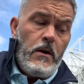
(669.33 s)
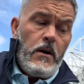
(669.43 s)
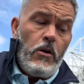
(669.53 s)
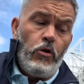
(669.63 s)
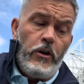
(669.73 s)

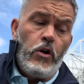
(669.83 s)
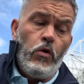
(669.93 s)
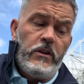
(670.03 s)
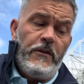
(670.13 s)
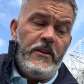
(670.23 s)
although their
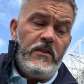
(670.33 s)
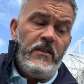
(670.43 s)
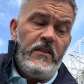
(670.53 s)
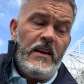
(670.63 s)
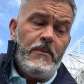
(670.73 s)
goal difference
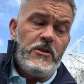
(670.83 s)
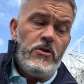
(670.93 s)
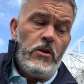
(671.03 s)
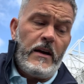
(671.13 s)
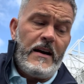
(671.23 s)
is the same as
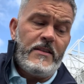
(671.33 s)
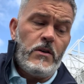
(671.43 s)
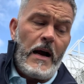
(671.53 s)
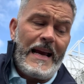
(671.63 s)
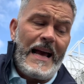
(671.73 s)

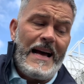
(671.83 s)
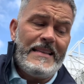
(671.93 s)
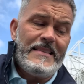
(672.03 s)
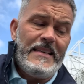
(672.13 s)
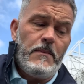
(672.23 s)
Newcastle, I
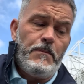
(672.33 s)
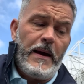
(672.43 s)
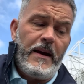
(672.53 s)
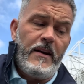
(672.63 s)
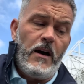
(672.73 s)
can't see them
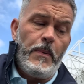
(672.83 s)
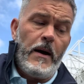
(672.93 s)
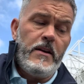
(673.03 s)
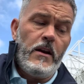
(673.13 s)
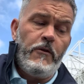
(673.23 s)
picking up
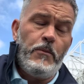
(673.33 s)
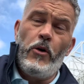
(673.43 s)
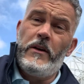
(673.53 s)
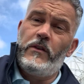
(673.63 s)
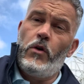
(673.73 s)
enough
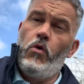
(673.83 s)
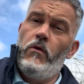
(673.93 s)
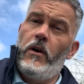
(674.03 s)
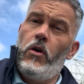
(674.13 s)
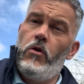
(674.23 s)
points to
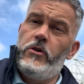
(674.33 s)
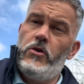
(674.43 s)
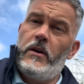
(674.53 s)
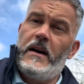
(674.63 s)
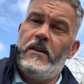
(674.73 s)
overhaul
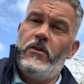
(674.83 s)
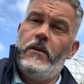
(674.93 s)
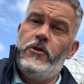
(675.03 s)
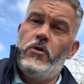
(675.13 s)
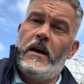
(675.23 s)
Newcastle
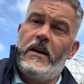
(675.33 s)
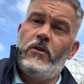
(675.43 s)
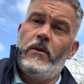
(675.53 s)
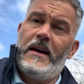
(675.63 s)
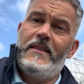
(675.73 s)
if
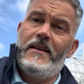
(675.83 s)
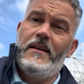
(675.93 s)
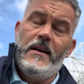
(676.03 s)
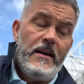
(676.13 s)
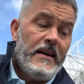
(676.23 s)
Newcastle get the
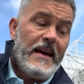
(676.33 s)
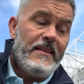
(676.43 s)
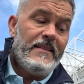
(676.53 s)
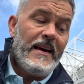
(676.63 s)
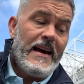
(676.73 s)

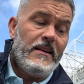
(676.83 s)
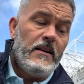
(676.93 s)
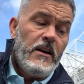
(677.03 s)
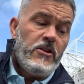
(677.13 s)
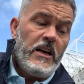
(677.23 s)
10.
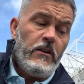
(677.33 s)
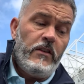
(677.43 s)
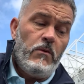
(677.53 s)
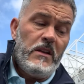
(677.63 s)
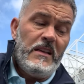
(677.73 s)

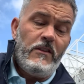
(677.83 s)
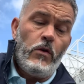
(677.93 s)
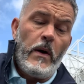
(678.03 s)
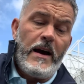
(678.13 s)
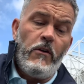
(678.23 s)
Chelsea would need
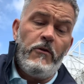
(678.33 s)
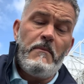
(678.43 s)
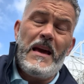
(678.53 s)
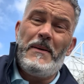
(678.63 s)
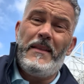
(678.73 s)
12,
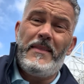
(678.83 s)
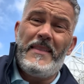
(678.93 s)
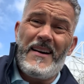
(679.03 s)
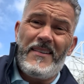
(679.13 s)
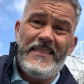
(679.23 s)
maybe
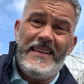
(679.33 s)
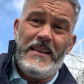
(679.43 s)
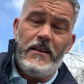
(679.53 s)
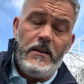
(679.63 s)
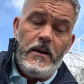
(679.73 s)

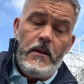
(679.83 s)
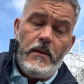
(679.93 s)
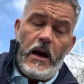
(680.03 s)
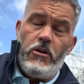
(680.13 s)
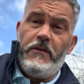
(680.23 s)
13
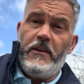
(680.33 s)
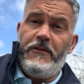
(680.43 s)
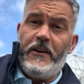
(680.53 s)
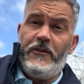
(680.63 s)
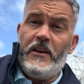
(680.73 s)
out of the
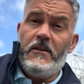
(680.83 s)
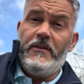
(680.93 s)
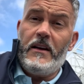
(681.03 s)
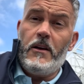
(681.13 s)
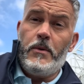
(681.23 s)
15
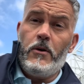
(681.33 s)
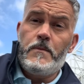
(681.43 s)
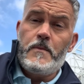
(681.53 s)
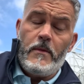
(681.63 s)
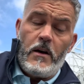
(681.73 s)
available,
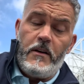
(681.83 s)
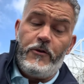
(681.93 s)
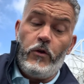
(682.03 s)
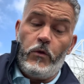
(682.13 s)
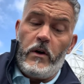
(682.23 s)
and of
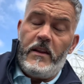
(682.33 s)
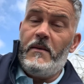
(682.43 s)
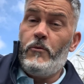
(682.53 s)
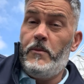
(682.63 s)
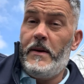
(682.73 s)
course one of
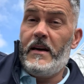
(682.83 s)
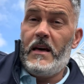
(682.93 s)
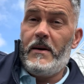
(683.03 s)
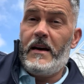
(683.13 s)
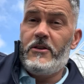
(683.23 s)
them would be a
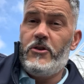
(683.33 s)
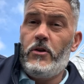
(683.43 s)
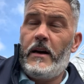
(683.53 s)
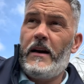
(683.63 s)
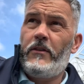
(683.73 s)
game against
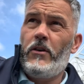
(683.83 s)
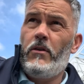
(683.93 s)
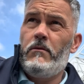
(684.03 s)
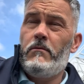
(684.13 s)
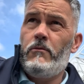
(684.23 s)
Newcastle,
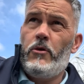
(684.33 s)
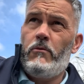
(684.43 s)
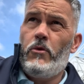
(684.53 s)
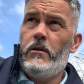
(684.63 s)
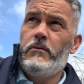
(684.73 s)
and
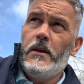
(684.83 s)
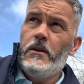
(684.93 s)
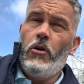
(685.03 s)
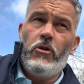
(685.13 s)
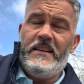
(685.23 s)
we're
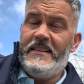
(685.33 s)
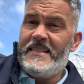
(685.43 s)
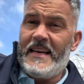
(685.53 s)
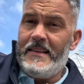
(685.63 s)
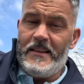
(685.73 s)
already
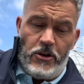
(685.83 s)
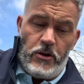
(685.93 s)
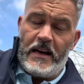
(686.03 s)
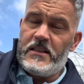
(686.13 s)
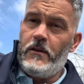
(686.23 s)
deciding that
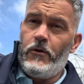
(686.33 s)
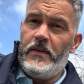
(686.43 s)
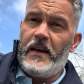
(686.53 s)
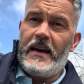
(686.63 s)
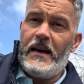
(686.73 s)
Newcastle have
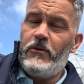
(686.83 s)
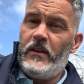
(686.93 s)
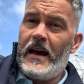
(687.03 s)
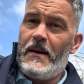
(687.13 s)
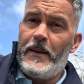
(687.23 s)
won that game, so
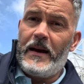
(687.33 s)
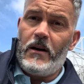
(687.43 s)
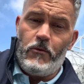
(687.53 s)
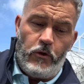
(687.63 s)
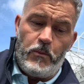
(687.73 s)
they can't pick
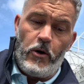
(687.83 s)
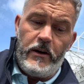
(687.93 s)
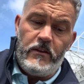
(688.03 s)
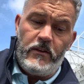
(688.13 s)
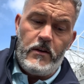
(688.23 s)
up those
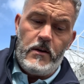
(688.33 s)
points.